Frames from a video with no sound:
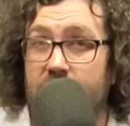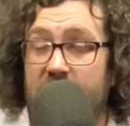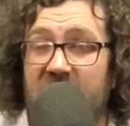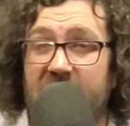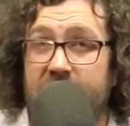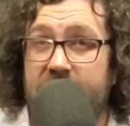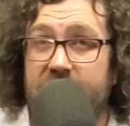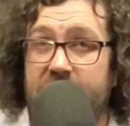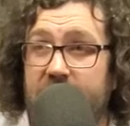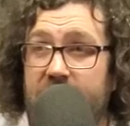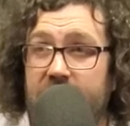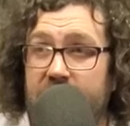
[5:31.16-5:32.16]

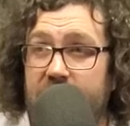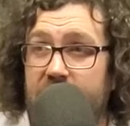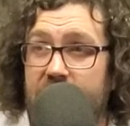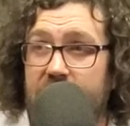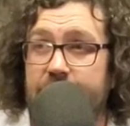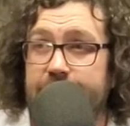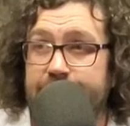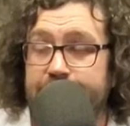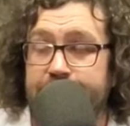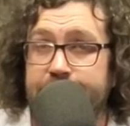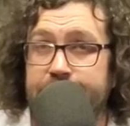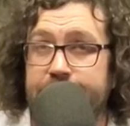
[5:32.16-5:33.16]

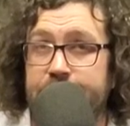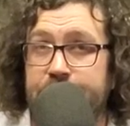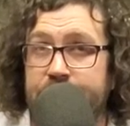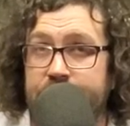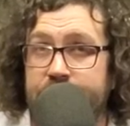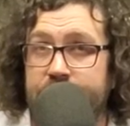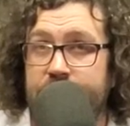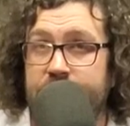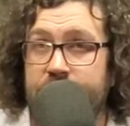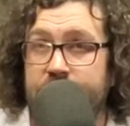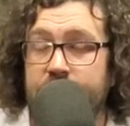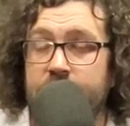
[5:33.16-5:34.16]

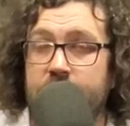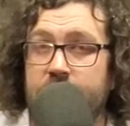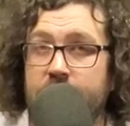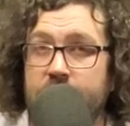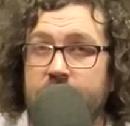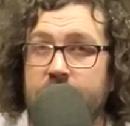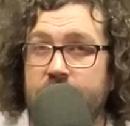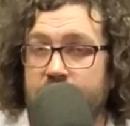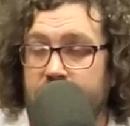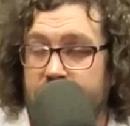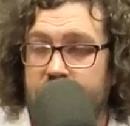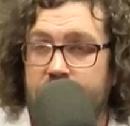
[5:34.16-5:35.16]

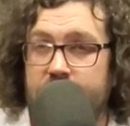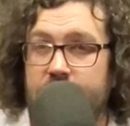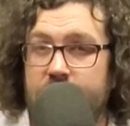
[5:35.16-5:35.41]
(silent)